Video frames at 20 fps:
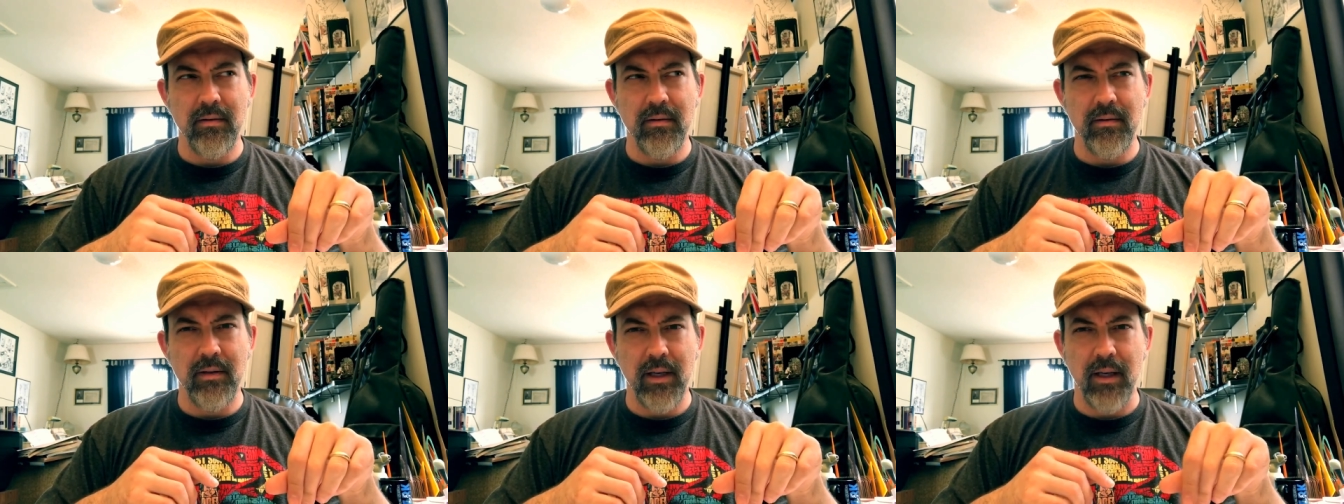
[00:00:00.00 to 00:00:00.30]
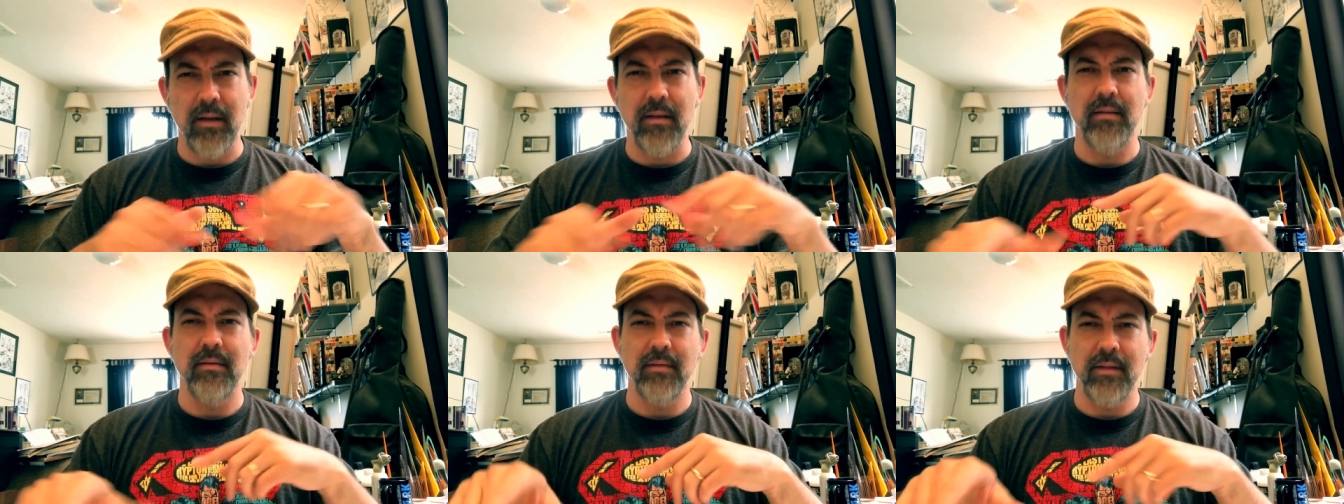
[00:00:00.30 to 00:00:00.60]
Yeah,
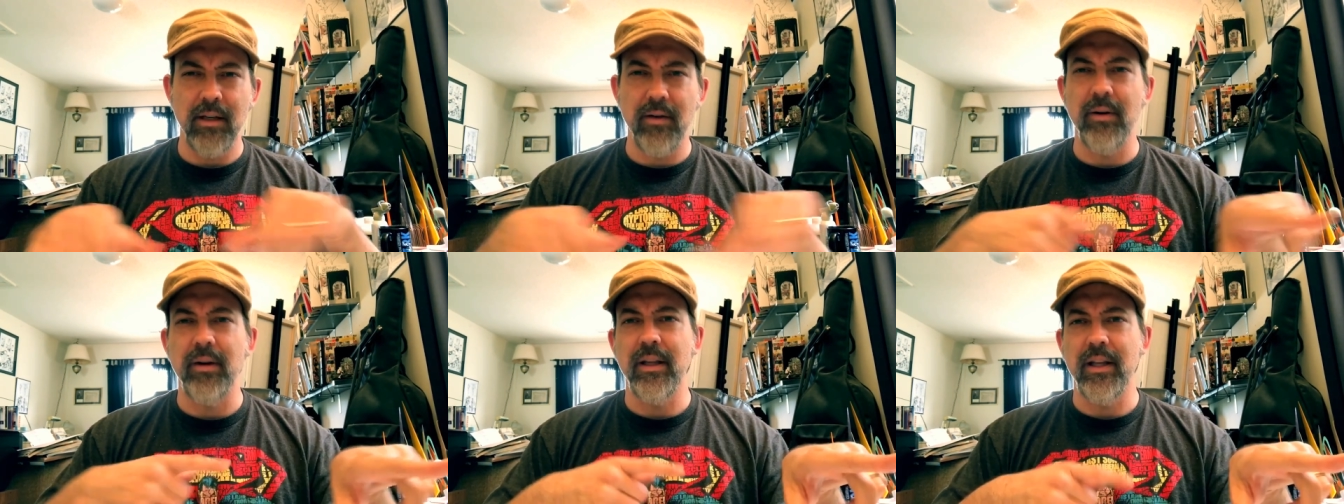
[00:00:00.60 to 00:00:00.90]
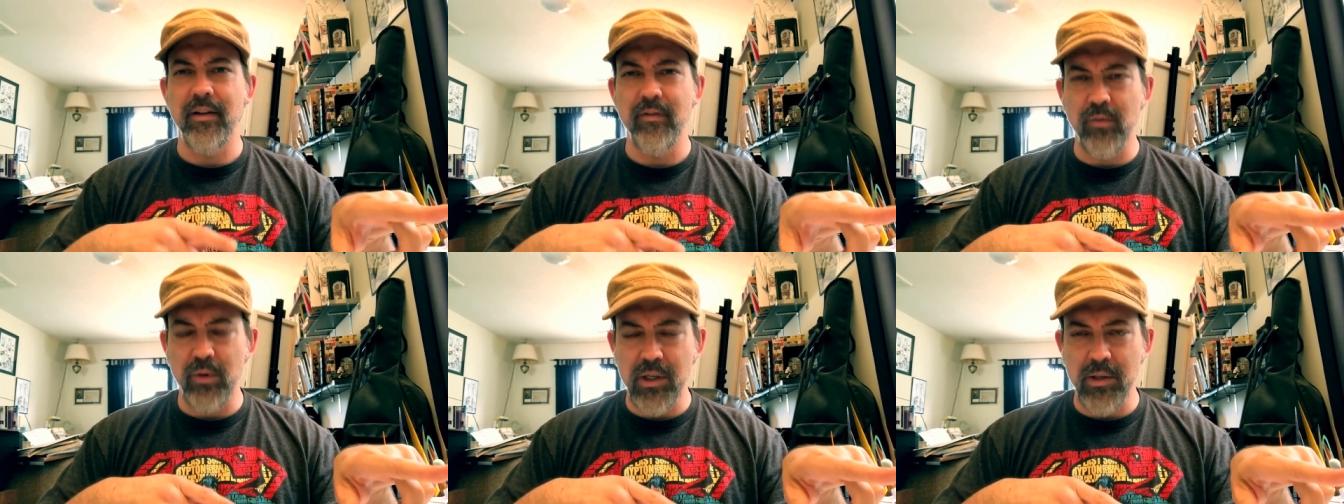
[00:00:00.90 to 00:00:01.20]
getting ready to
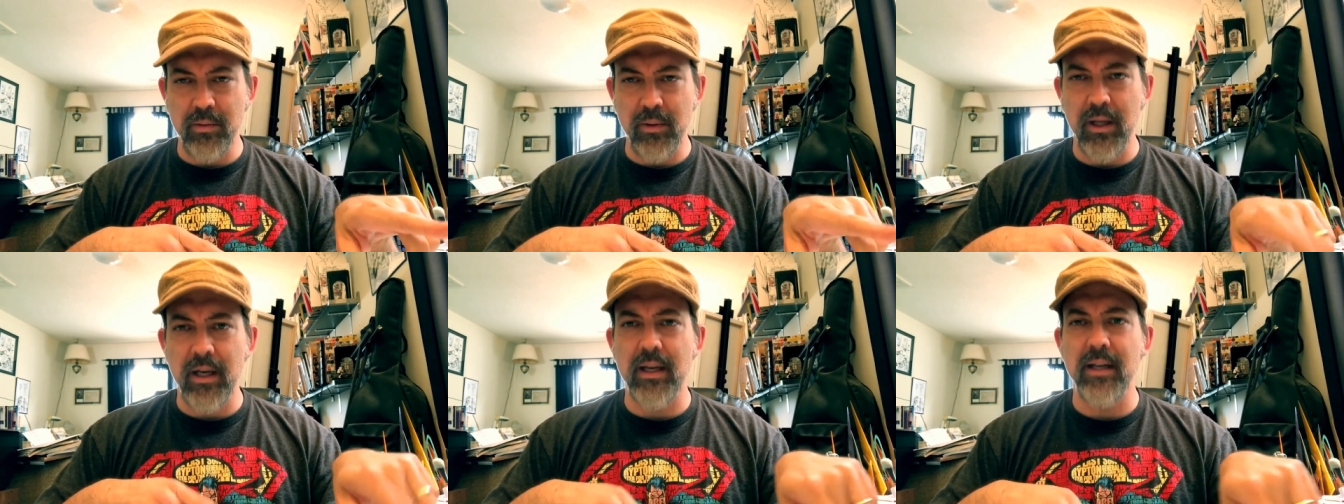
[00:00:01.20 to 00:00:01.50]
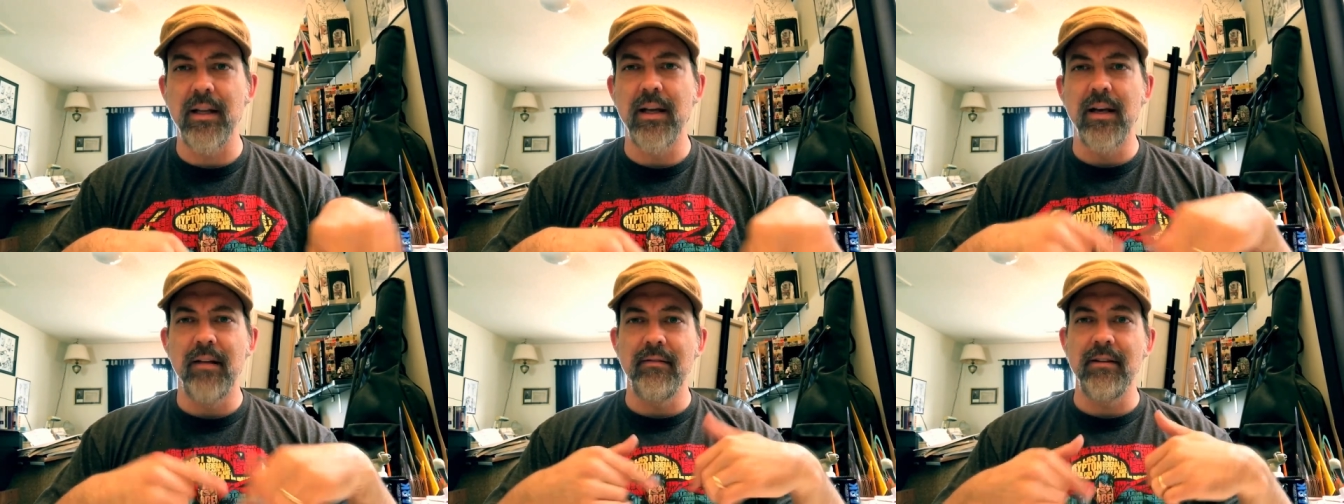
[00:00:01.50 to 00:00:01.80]
leave Witchblade.
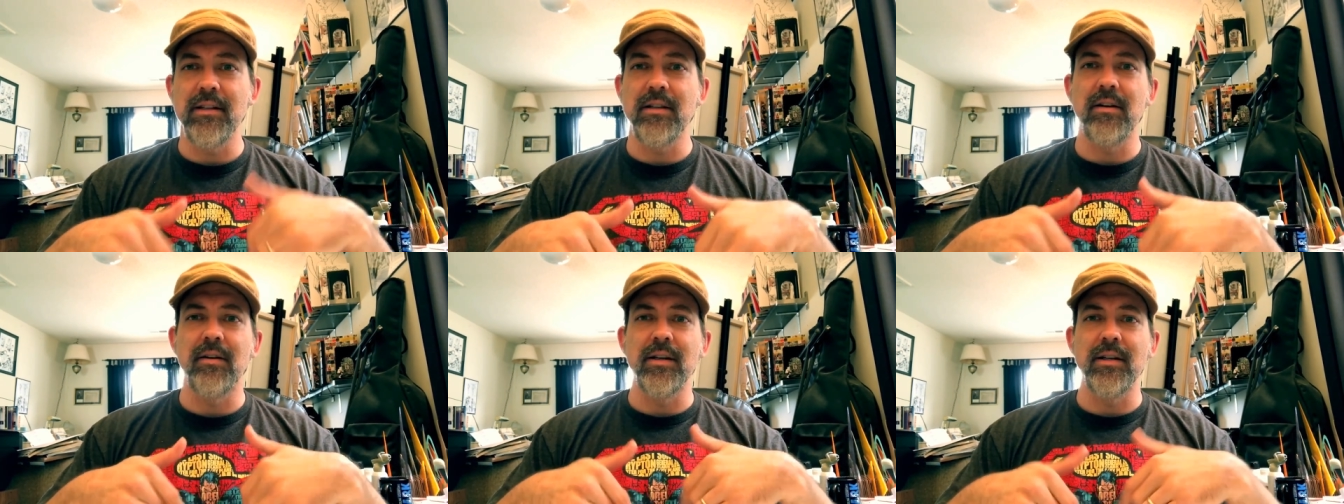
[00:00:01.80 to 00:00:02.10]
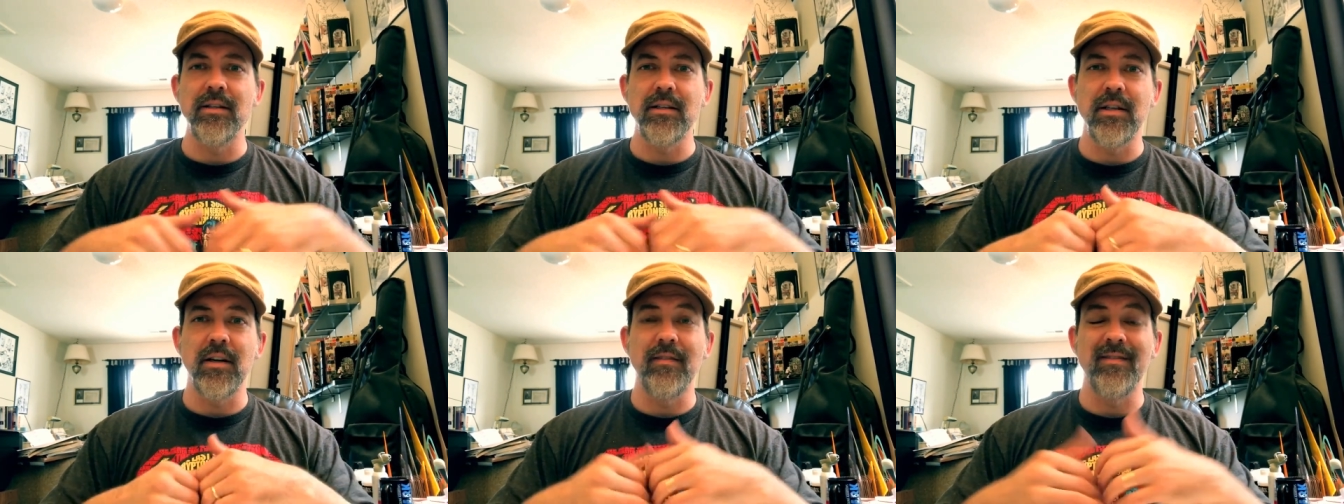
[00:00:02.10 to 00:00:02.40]
They saw
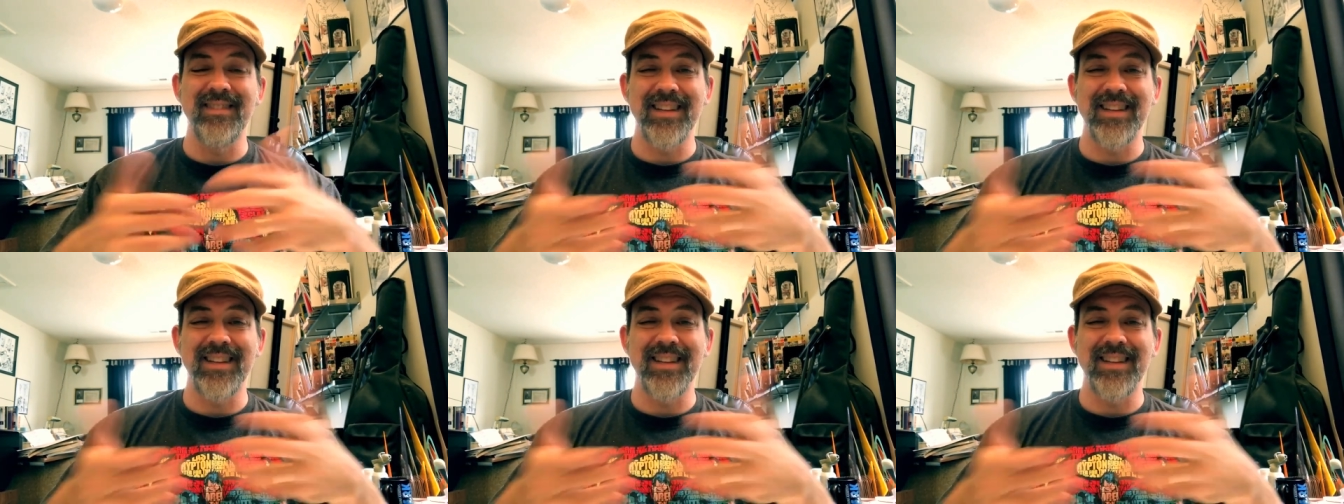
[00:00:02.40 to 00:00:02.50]
his stuff.